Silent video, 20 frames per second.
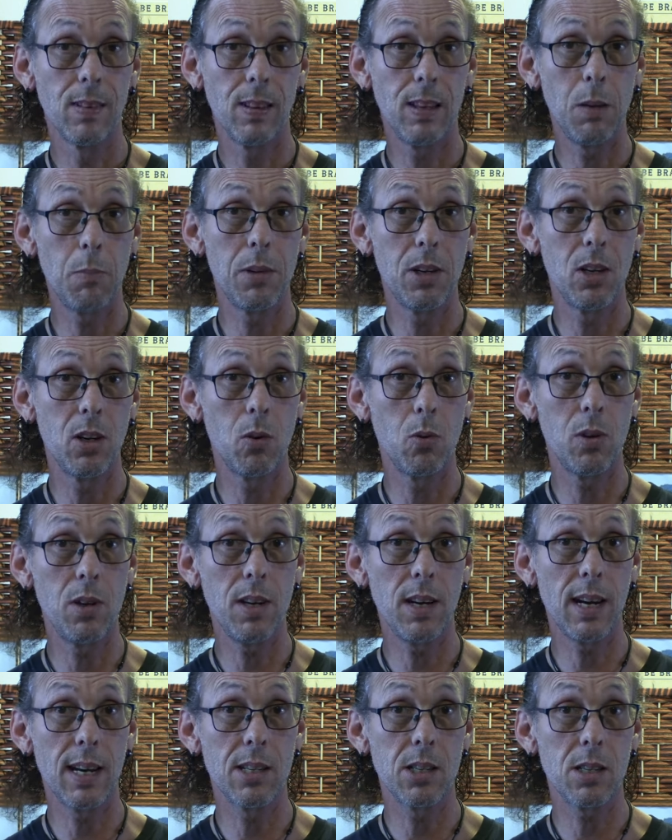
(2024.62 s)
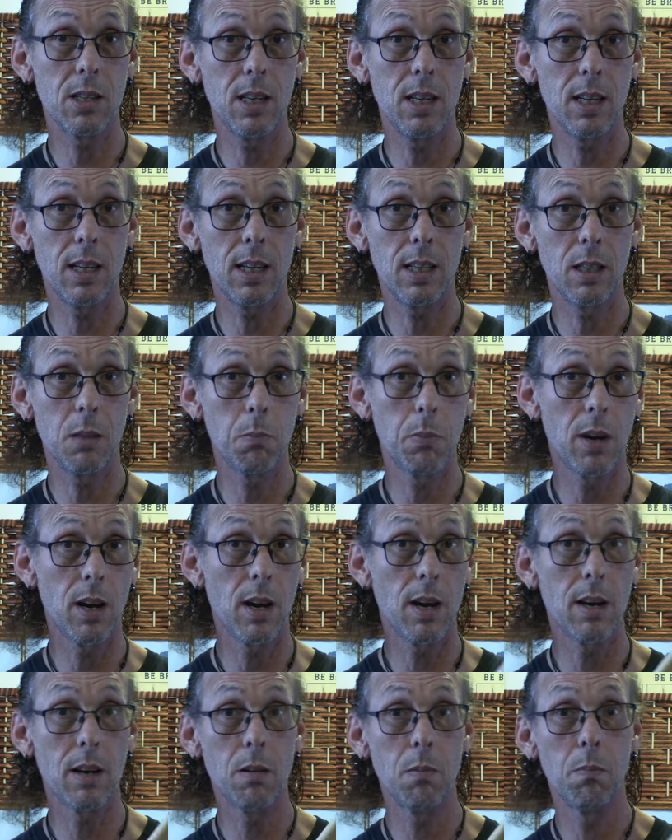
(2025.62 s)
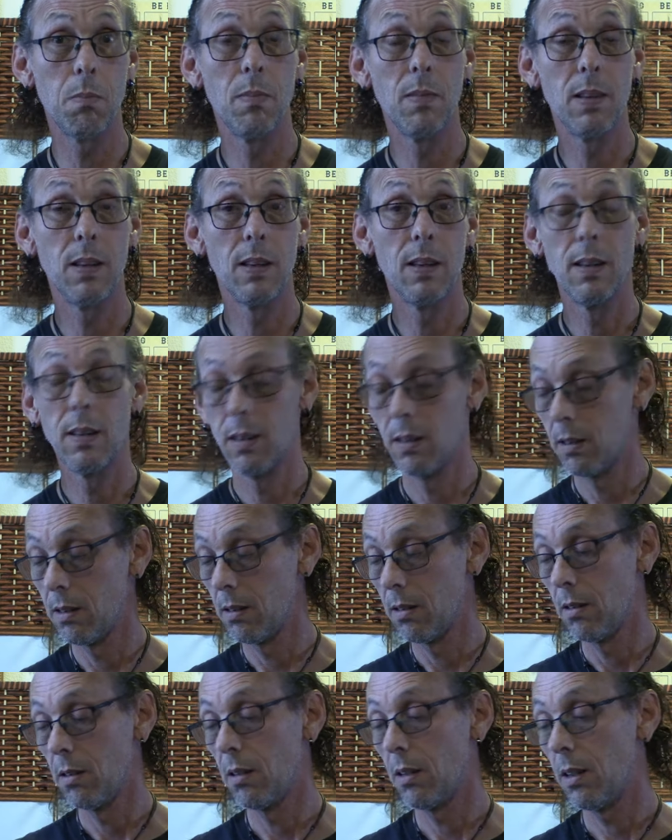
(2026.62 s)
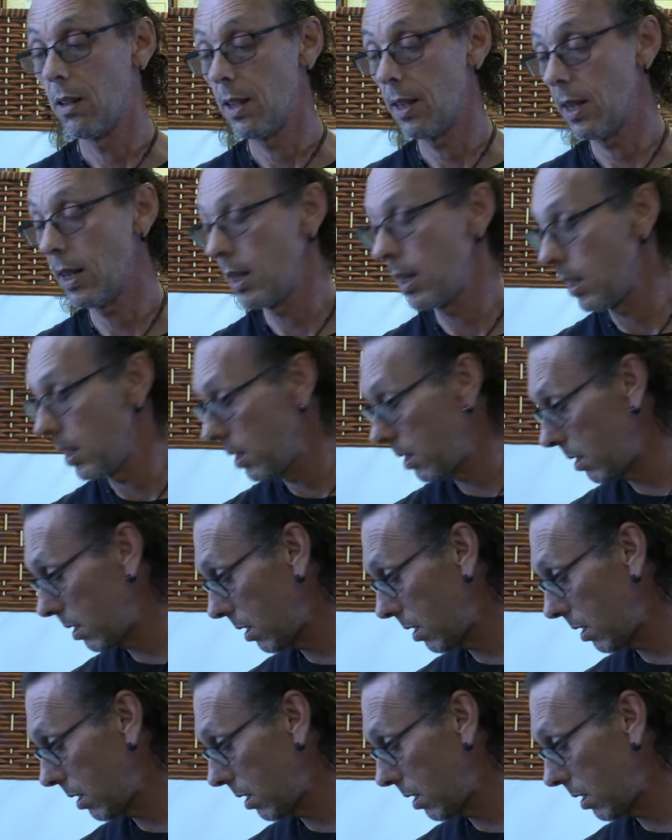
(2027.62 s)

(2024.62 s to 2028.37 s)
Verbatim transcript: Let me know what you guys think at the bottom. And